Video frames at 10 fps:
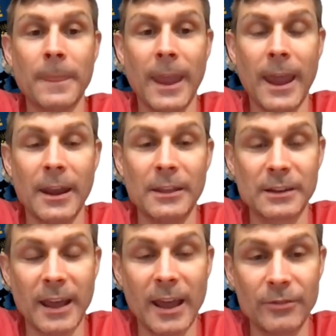And it's
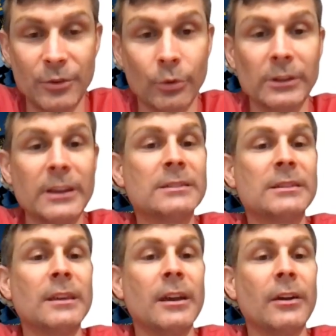going to have your links
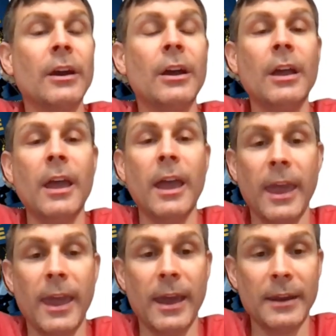in there
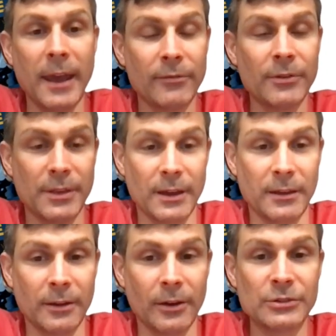and
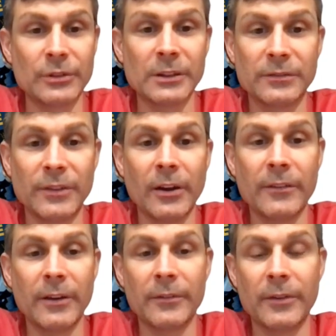everything. All right. So that's very,
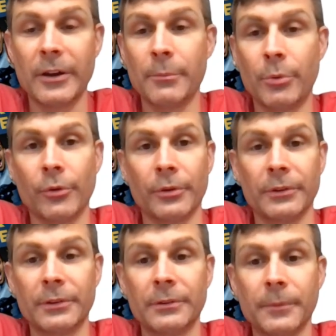very, very
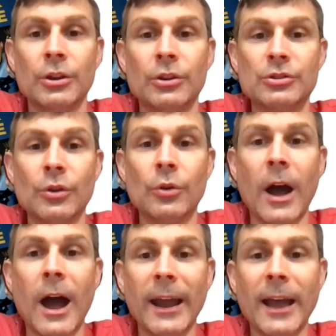important.
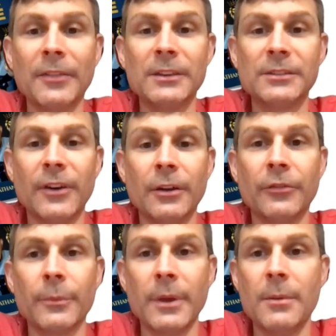So I got this funnel
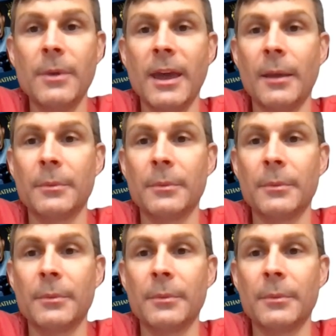from him and